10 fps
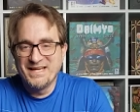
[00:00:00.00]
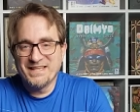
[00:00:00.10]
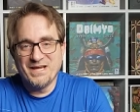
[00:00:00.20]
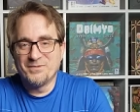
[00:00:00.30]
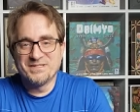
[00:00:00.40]

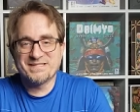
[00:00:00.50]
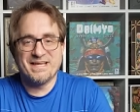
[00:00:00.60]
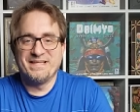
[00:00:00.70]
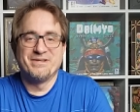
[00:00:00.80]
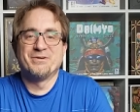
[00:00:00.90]
That one's
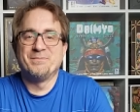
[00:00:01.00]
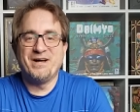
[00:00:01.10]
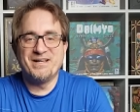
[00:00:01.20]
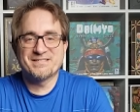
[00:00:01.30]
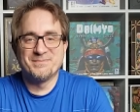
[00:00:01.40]
like near
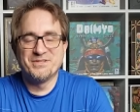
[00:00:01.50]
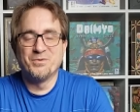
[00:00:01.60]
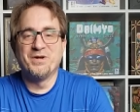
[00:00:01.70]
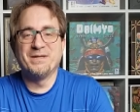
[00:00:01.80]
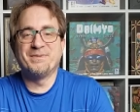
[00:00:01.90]
impossible to win,